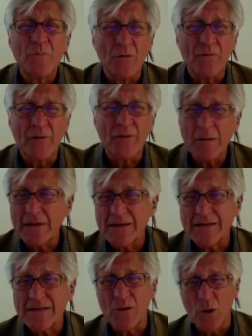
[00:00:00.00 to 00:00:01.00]
Their
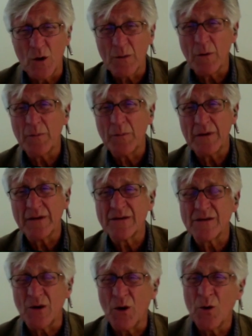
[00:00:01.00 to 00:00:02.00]
families, their
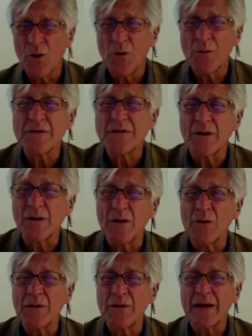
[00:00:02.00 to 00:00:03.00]
automobiles, their homes, their
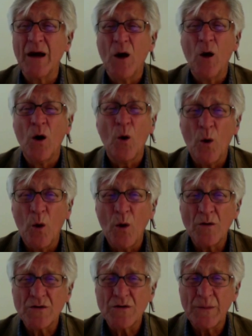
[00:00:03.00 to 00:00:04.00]
clothing,
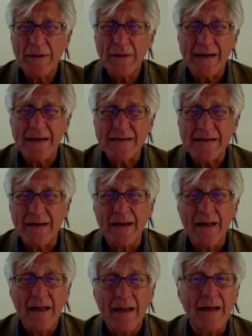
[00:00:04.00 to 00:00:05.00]
all should be tested
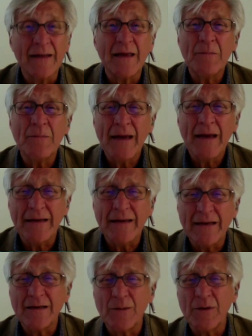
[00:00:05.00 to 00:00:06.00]
and they may
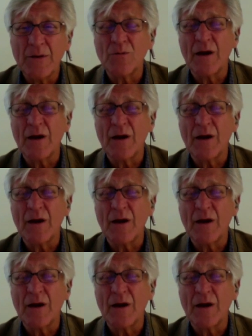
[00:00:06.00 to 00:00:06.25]
need to be